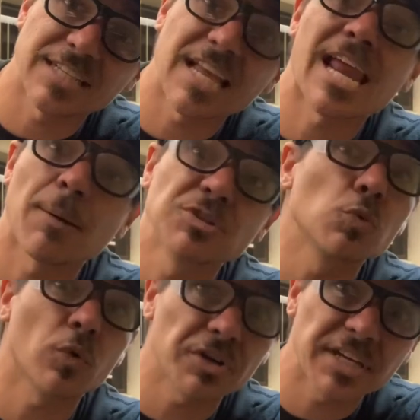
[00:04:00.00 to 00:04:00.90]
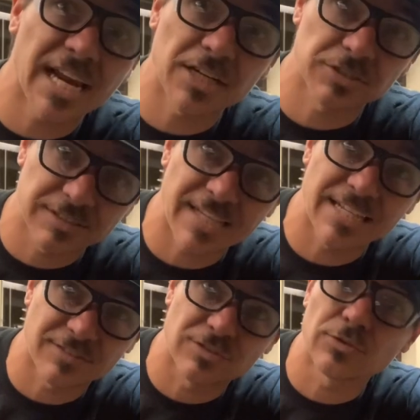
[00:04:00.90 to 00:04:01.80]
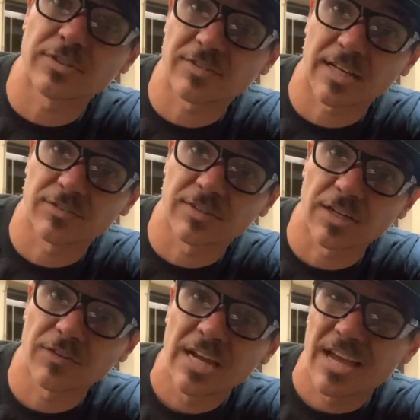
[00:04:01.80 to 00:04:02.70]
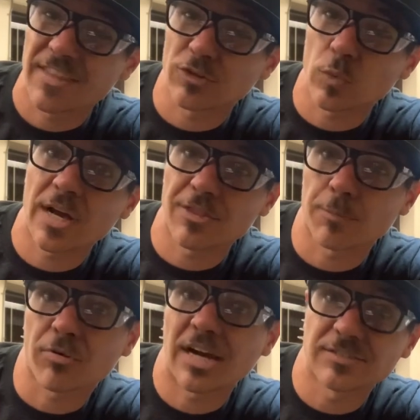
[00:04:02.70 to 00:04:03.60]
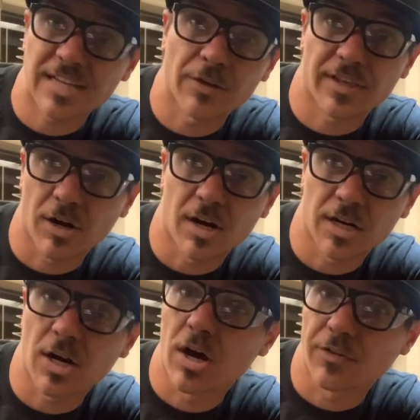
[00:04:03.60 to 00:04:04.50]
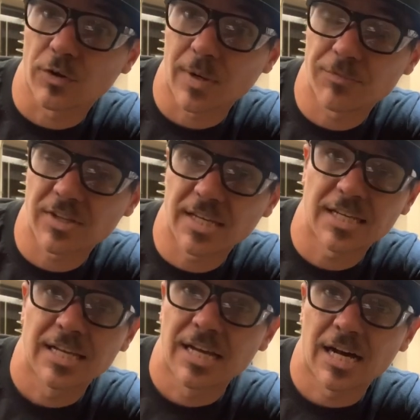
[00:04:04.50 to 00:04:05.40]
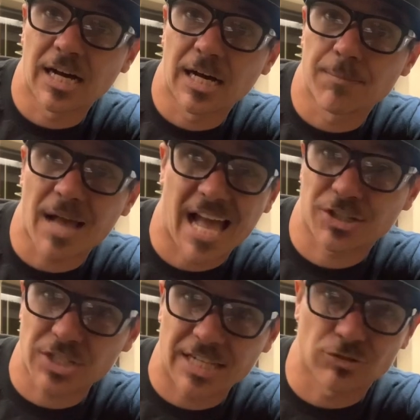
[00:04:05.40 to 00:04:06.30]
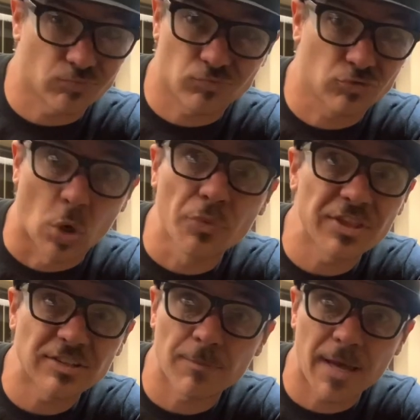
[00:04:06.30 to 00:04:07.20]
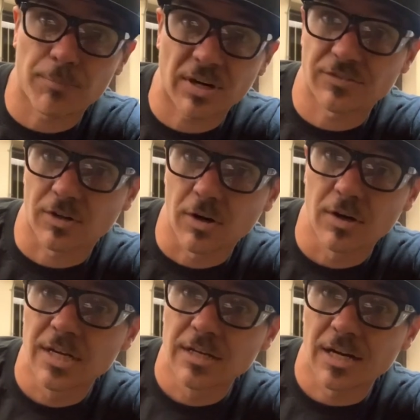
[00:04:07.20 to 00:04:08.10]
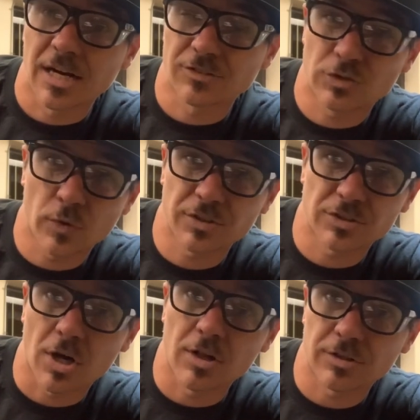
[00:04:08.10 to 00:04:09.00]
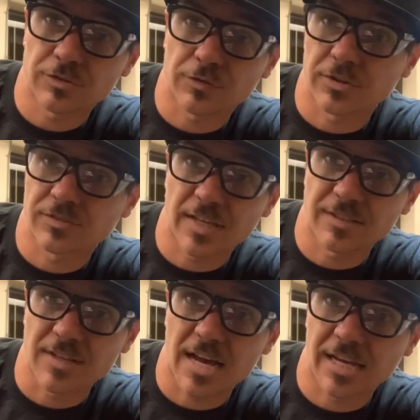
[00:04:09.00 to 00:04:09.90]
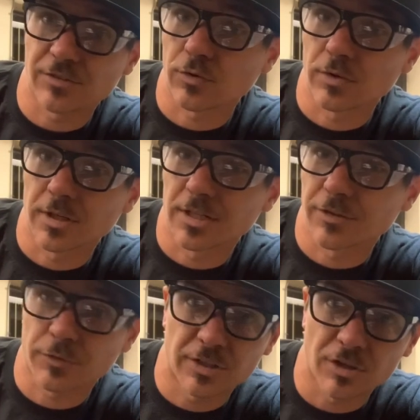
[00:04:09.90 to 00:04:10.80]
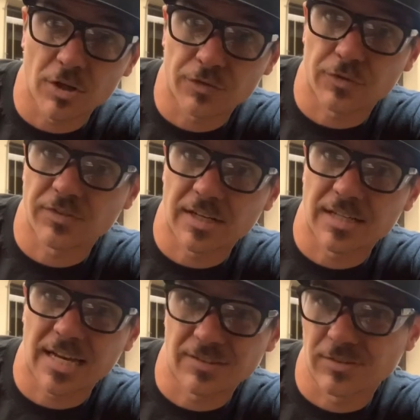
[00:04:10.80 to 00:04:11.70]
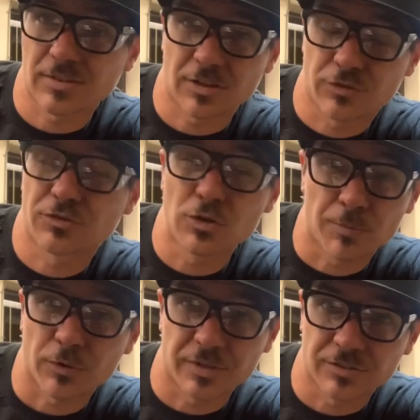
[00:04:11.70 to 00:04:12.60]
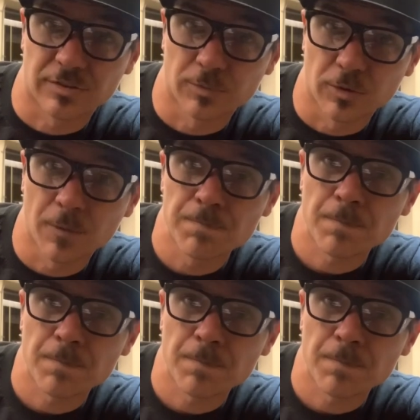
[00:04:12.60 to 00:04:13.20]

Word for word: it and how much work it actually takes to do this kind of stuff. And that's why they're priced how they are on their website. Actually, I don't think it's a bad price at all. $200 for a set of dies or $300 for a set of dies is super reasonable,